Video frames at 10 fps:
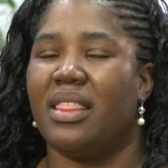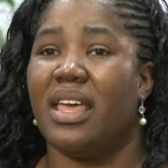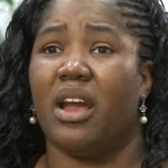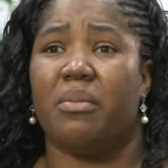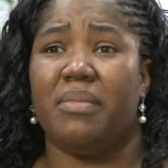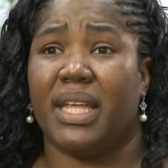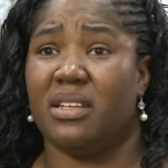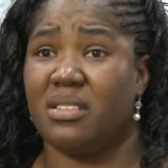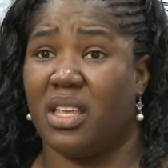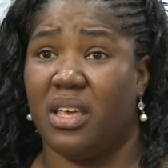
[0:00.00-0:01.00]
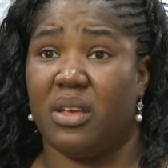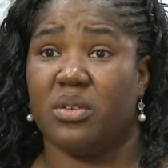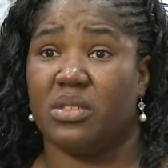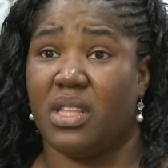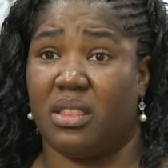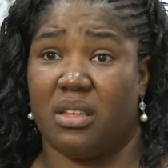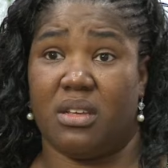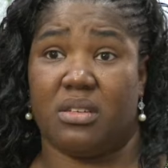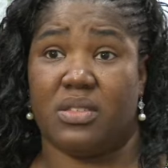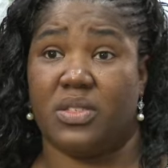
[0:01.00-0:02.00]
There are many skills that
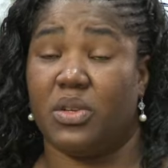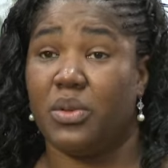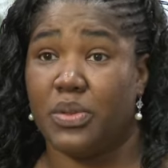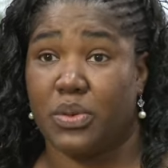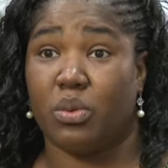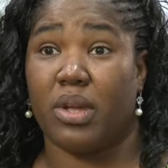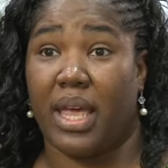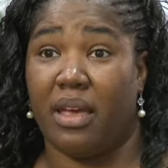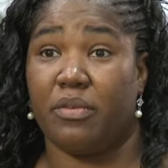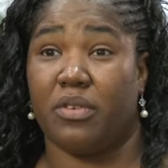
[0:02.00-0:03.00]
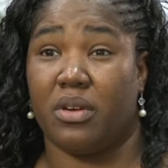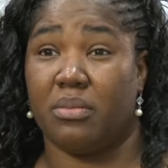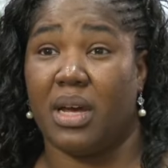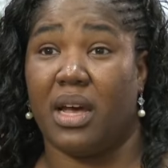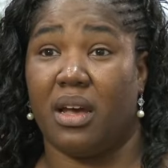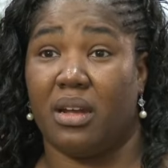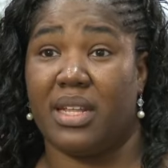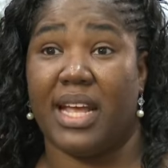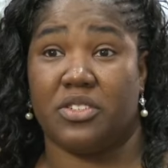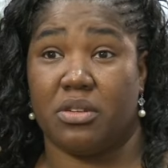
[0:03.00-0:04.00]
the students will get from
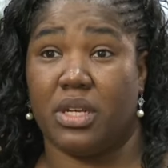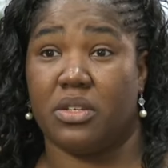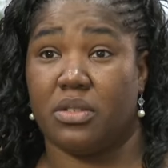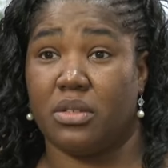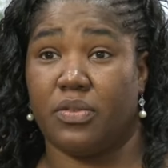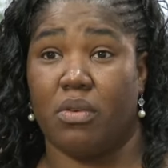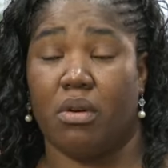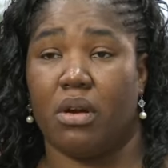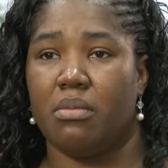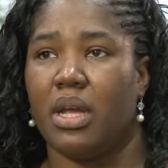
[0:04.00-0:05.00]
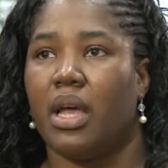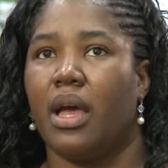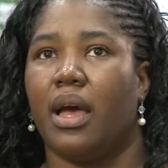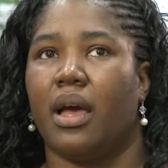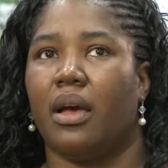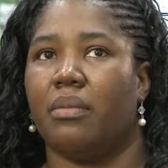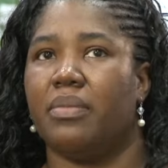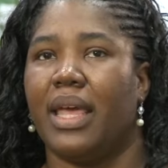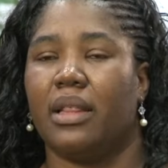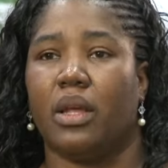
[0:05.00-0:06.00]
National Issues Forum.
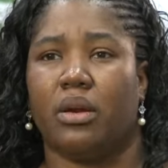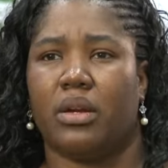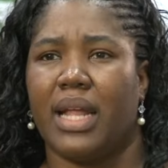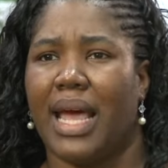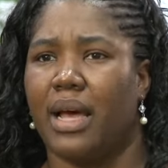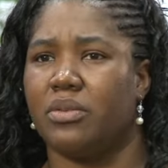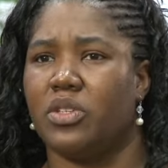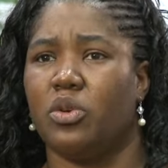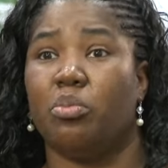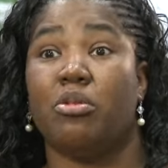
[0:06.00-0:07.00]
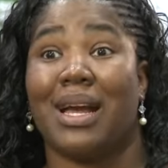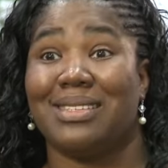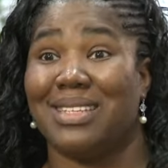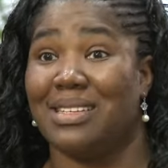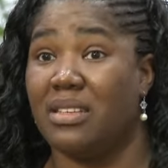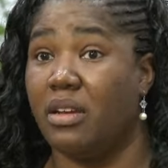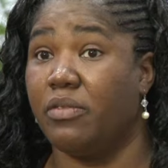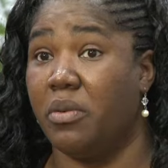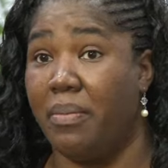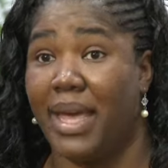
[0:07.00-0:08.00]
They learn how to process
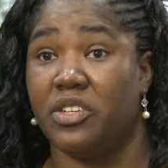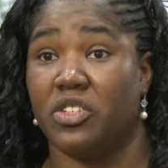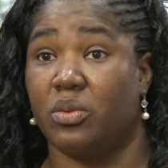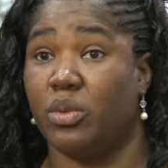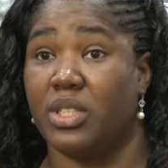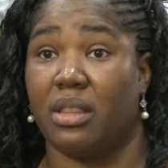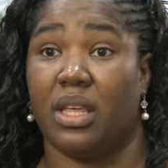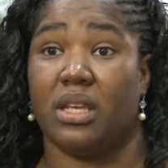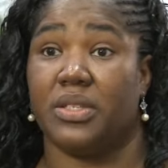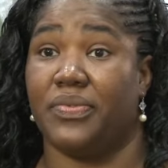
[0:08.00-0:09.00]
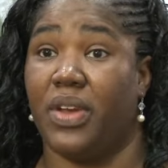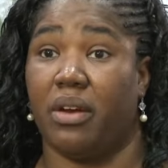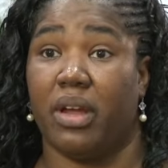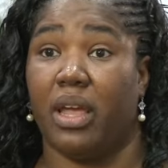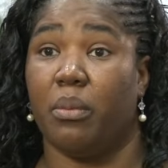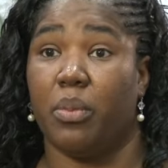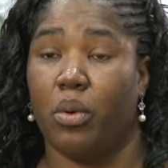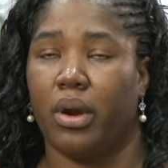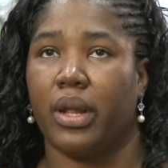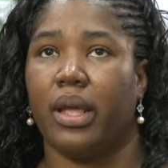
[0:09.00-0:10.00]
information, which I think is very
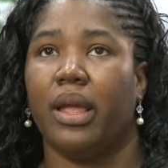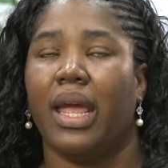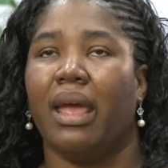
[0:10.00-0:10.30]
important.